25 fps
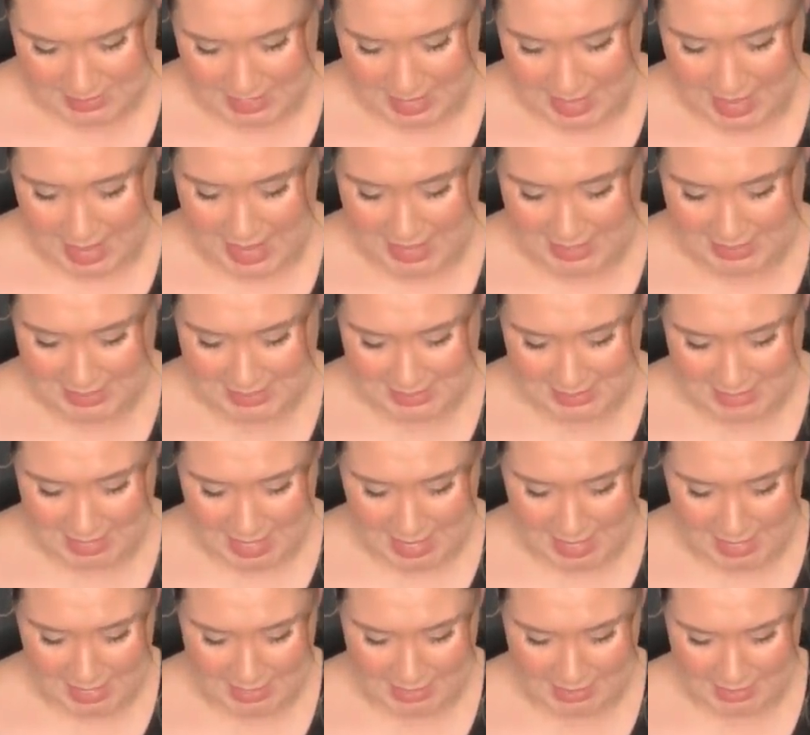
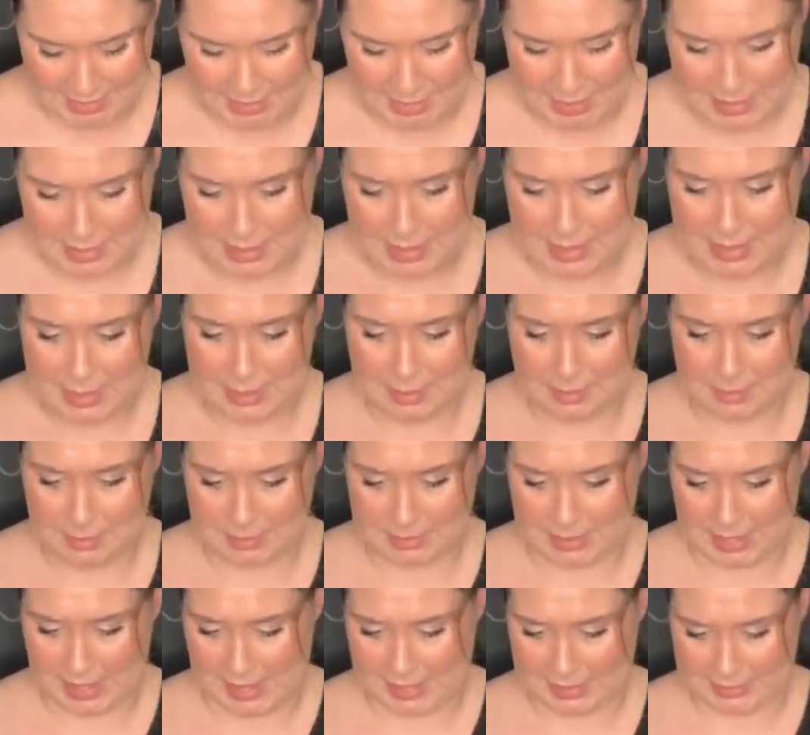S-Line
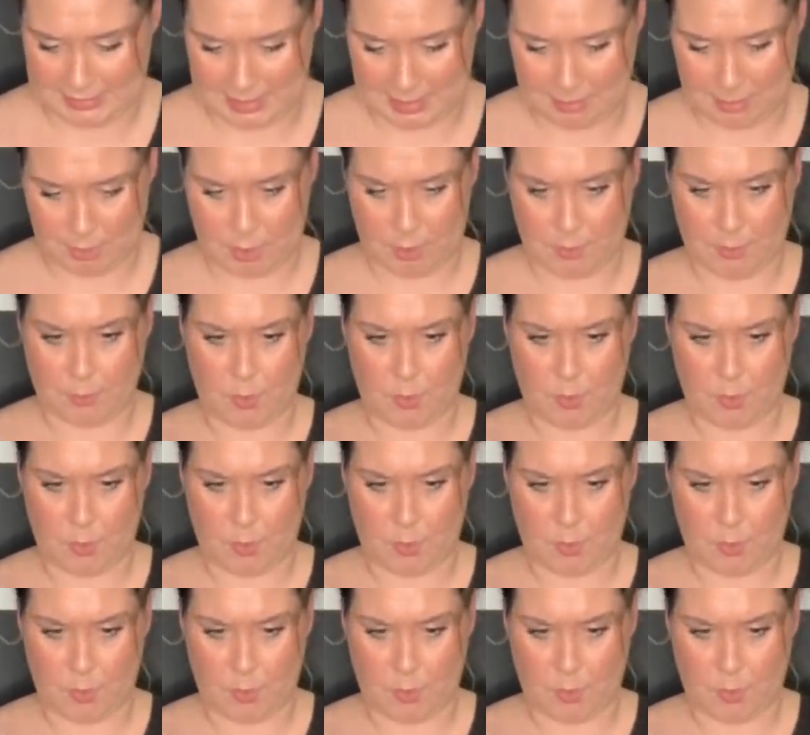Black Label.